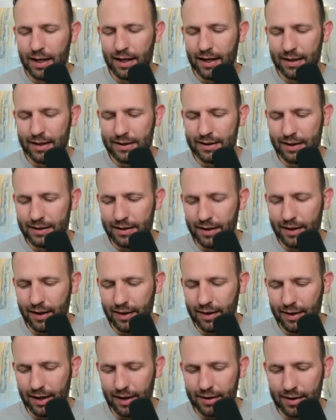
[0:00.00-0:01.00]
It is easy to
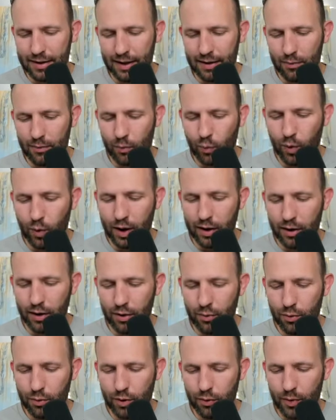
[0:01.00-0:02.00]
think that where
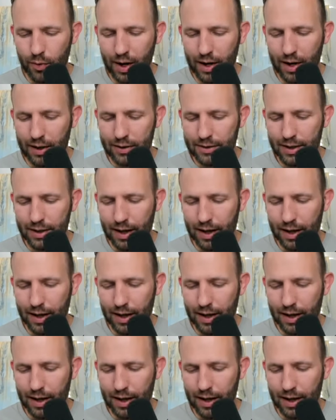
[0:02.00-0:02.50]
you were raised,